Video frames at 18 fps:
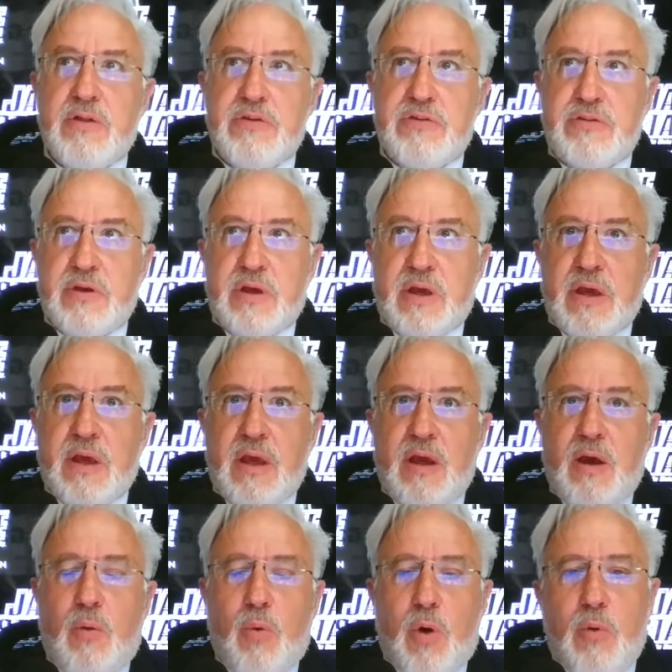let's see,
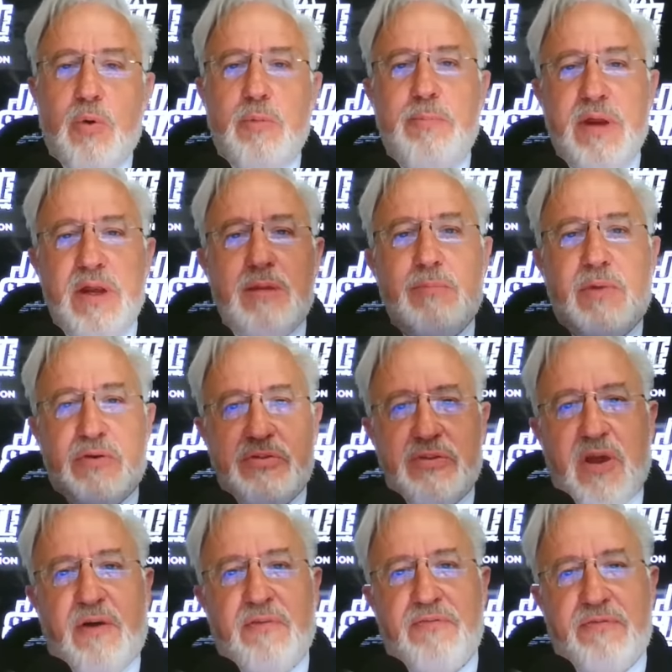what would be the
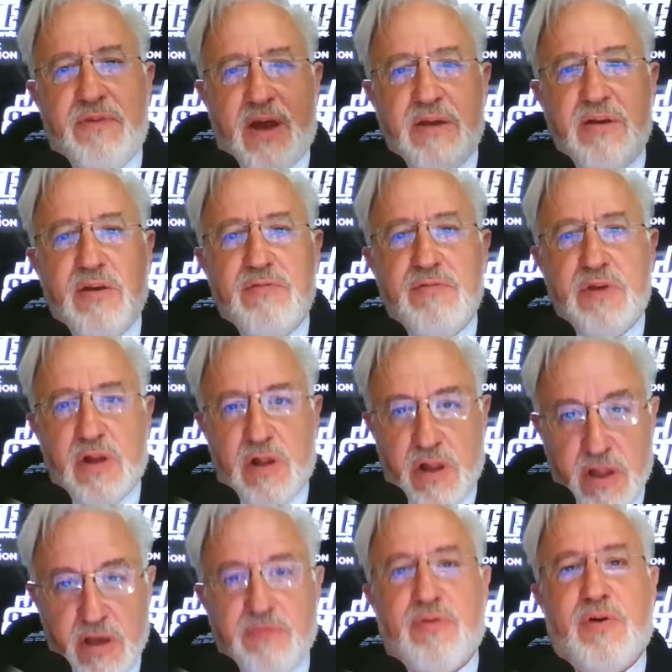most effective
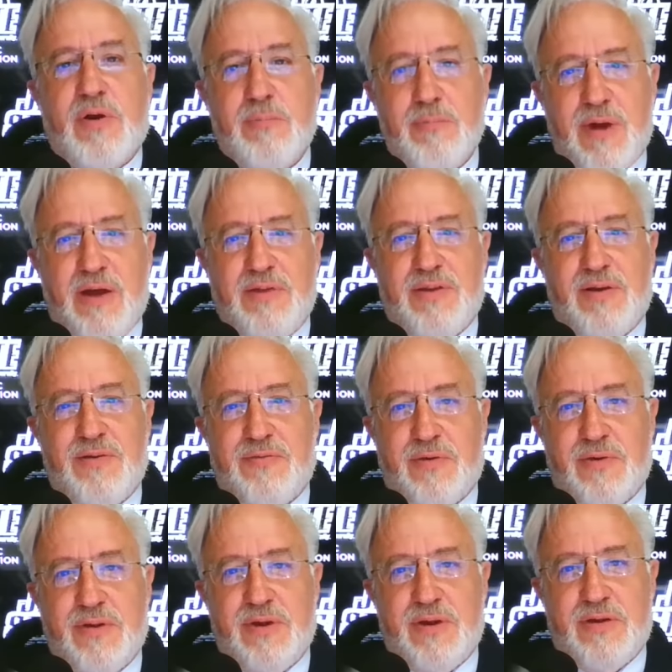delivery method
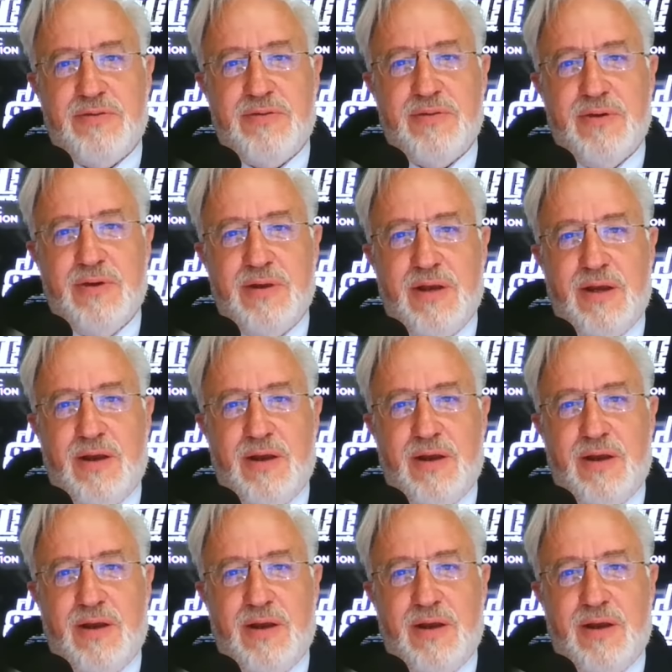for this?